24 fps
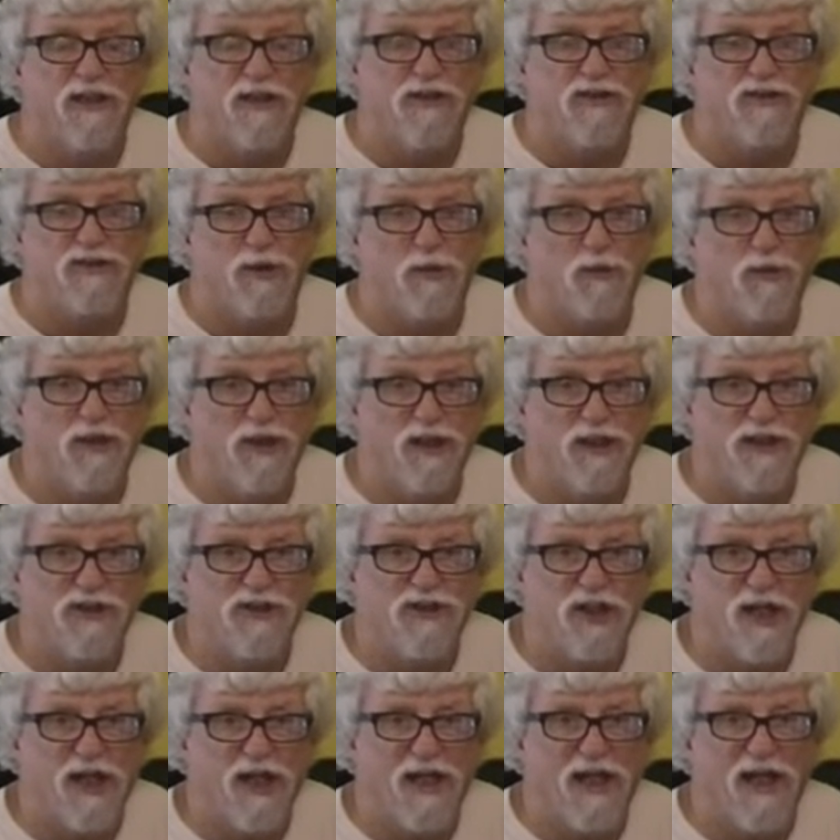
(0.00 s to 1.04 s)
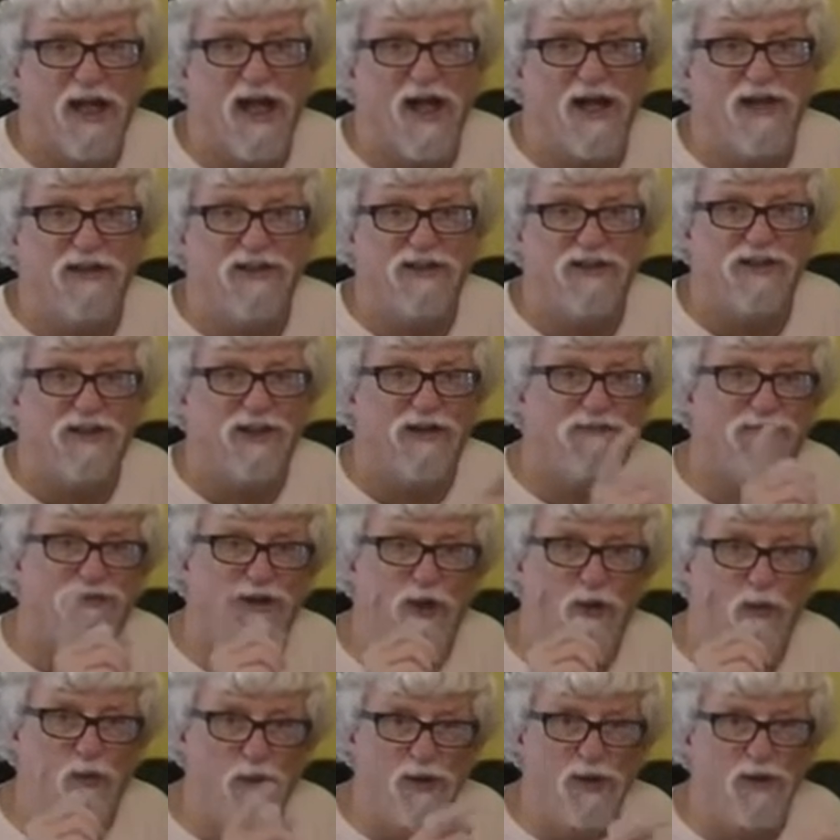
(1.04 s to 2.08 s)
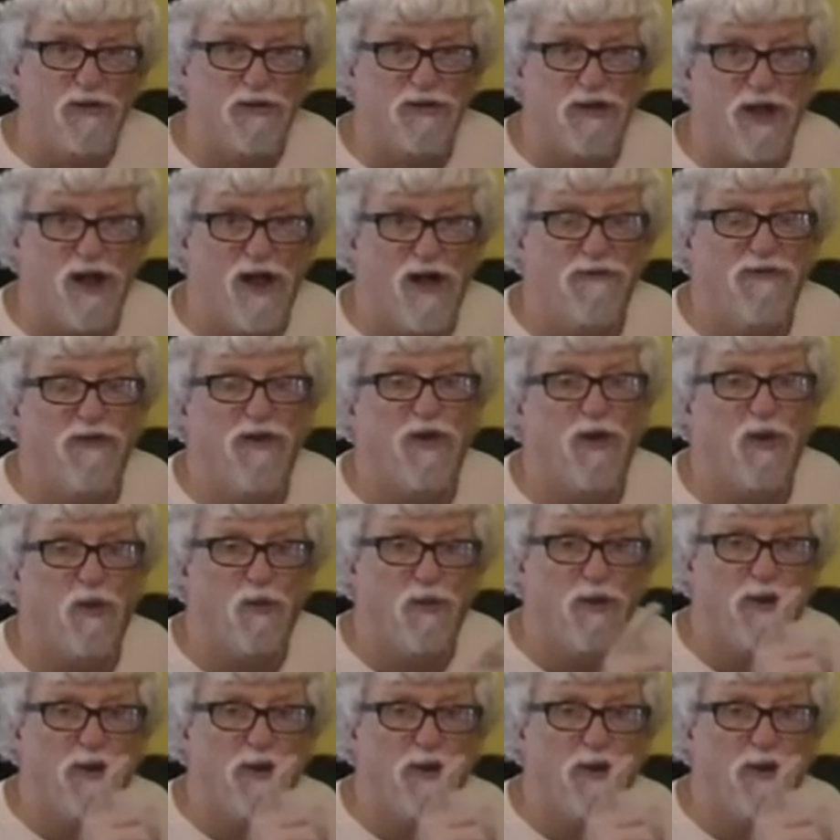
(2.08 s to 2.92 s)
So we're gonna check it out and see if it will cover